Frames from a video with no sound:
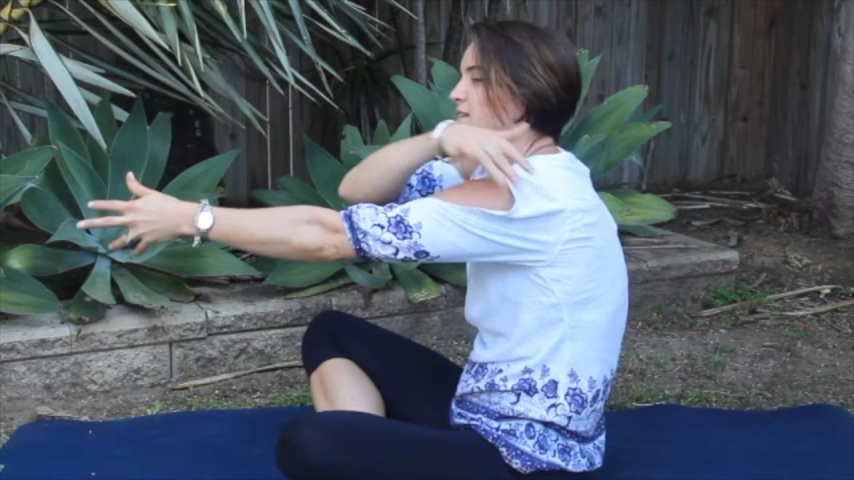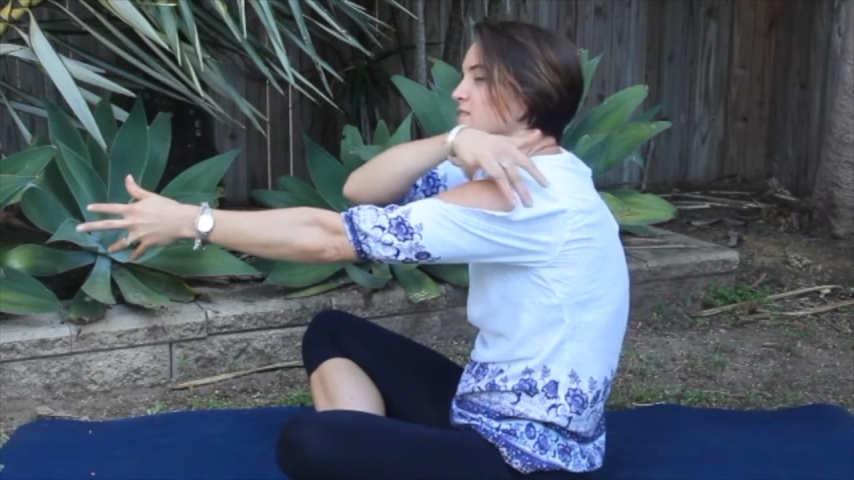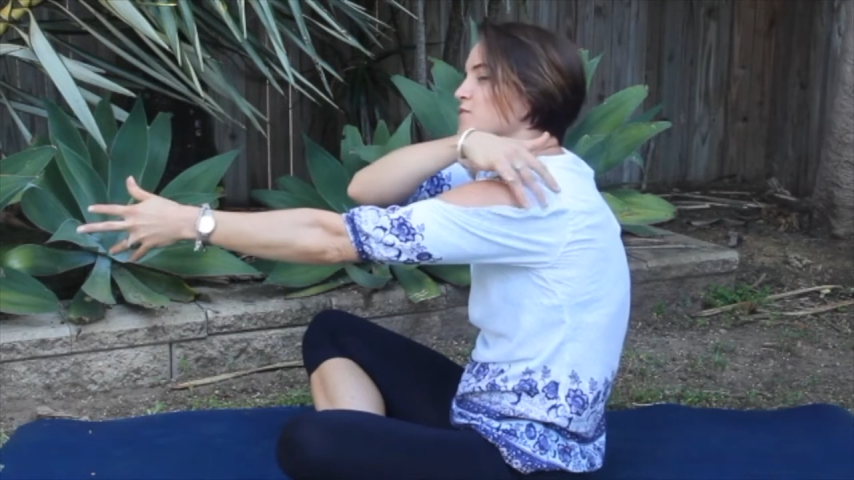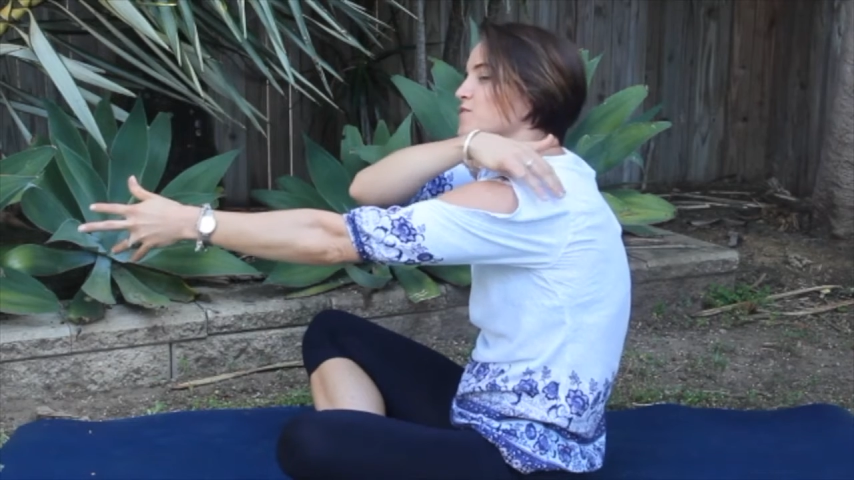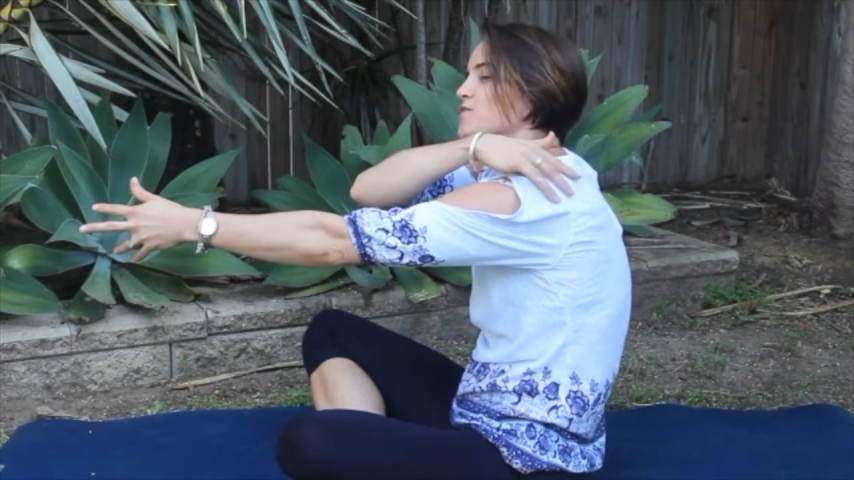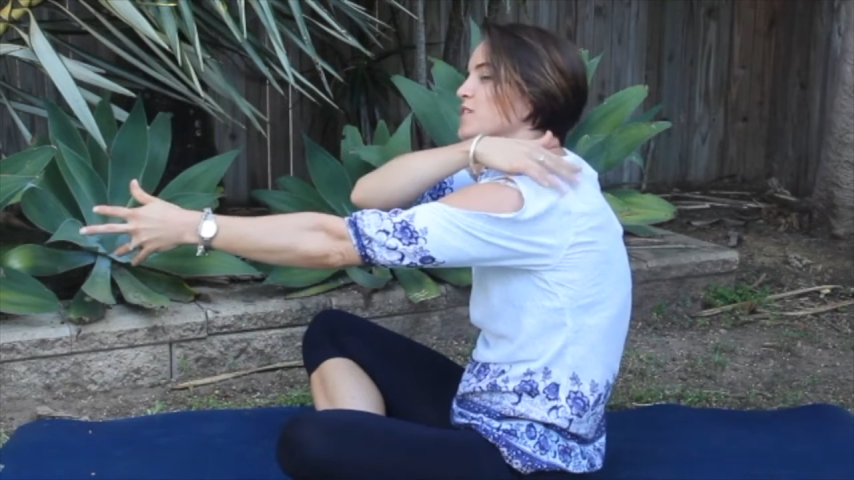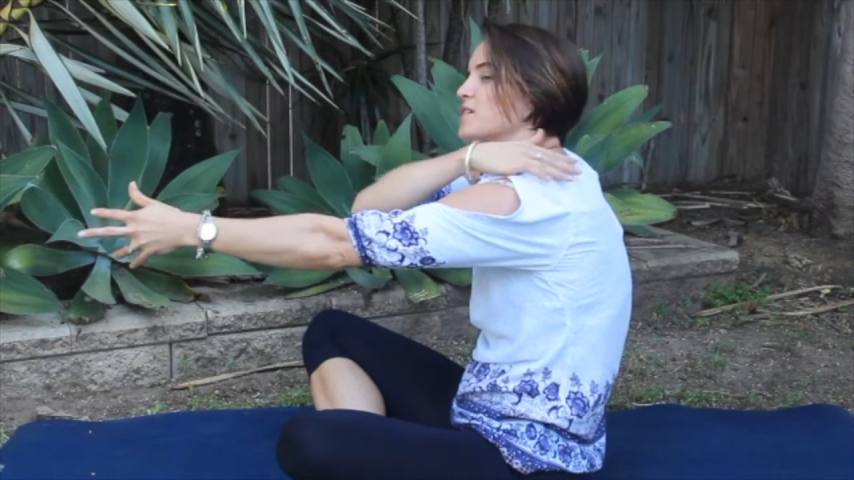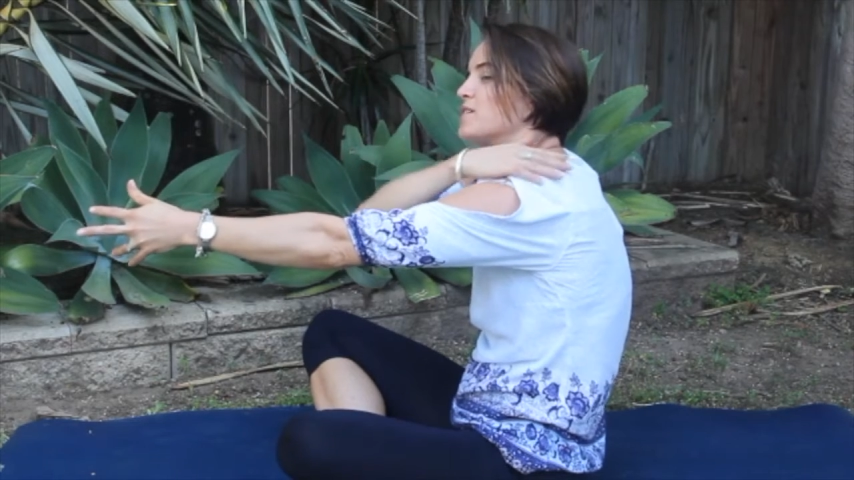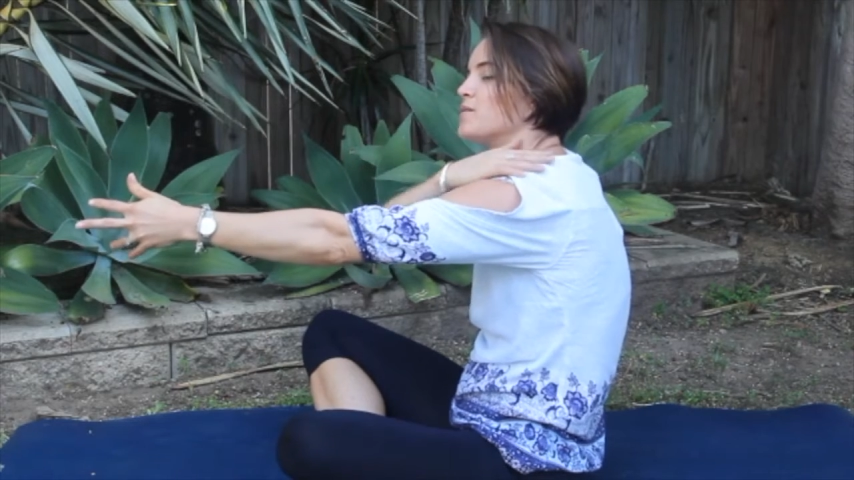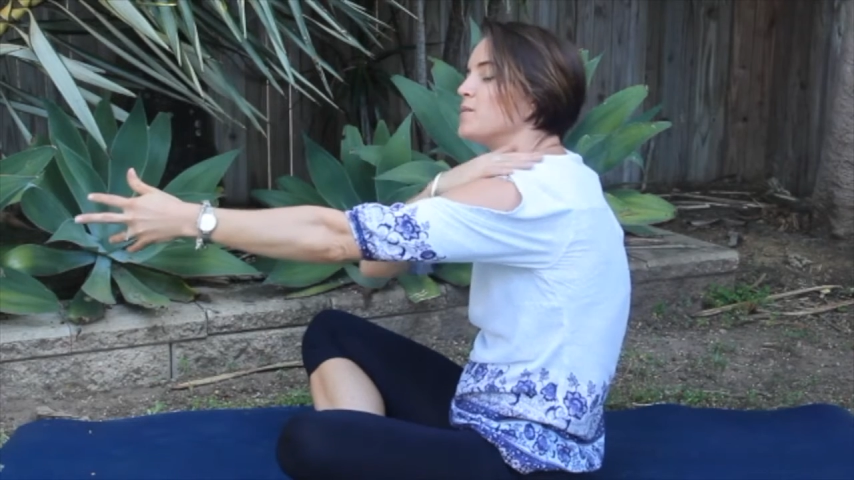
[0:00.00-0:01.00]
as you
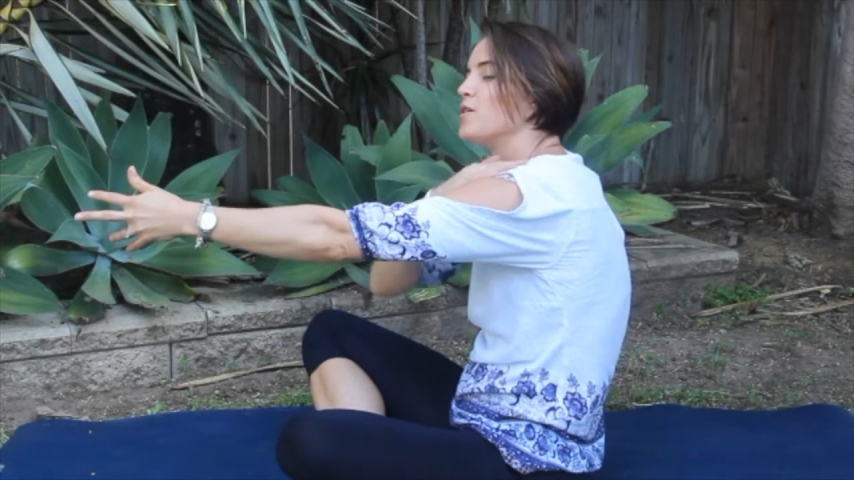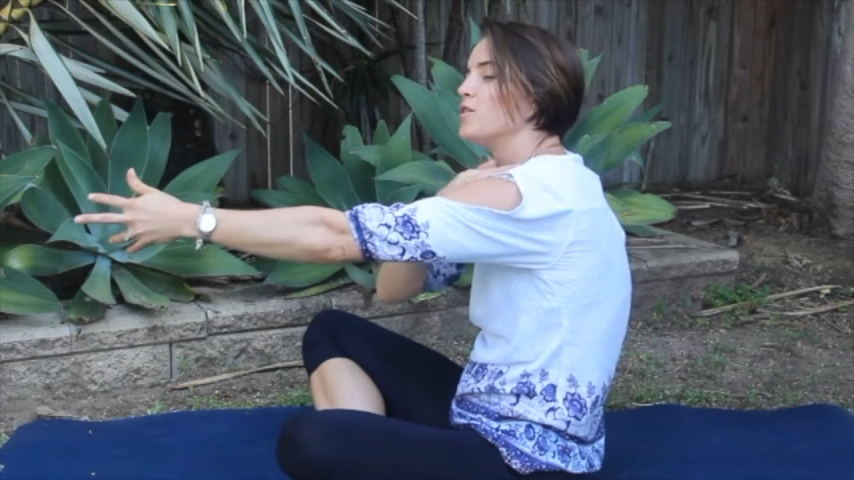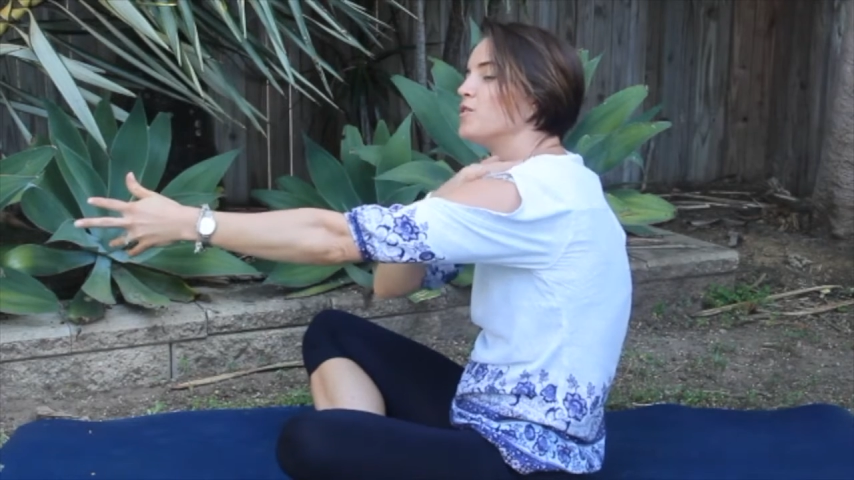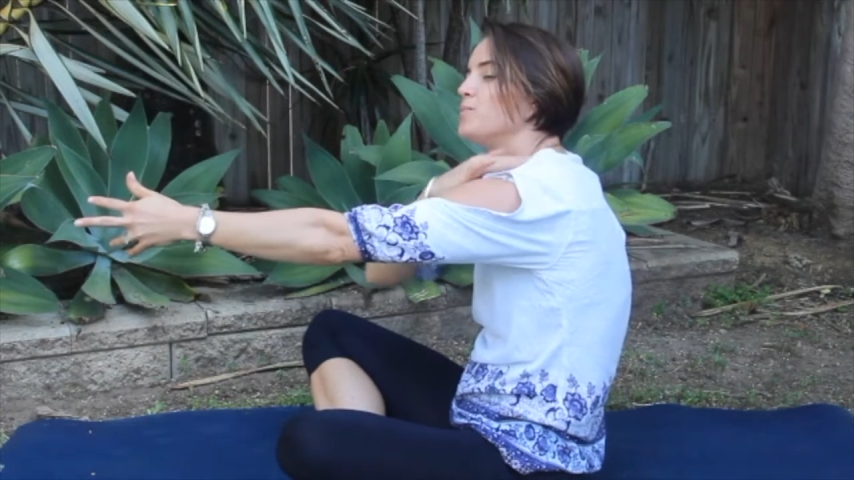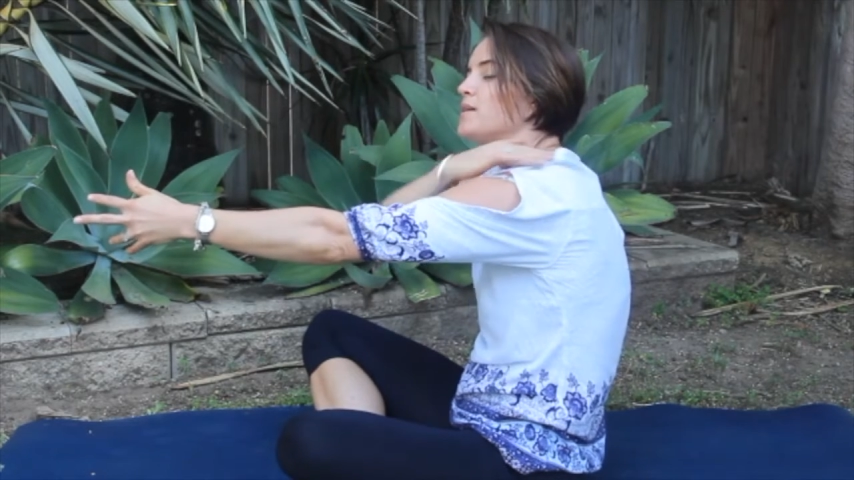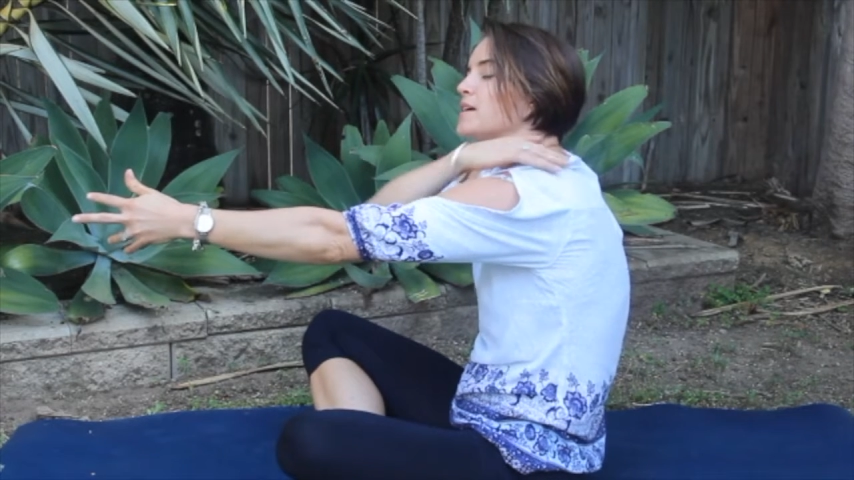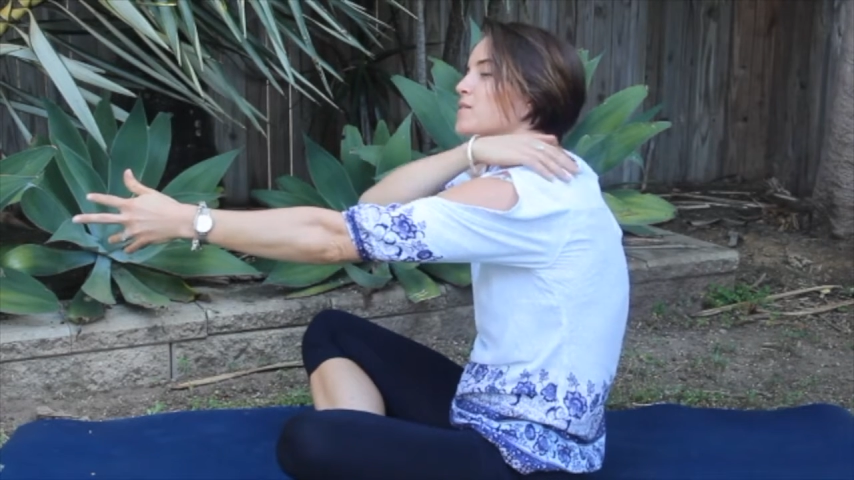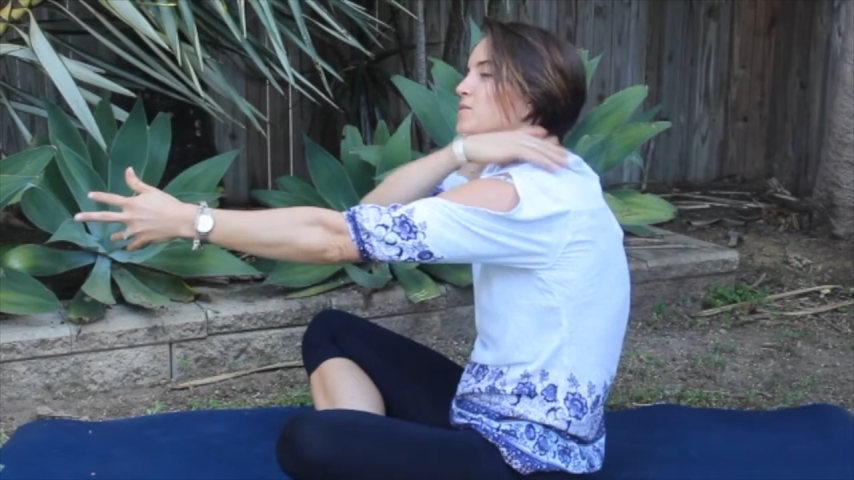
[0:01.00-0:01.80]
feel some opening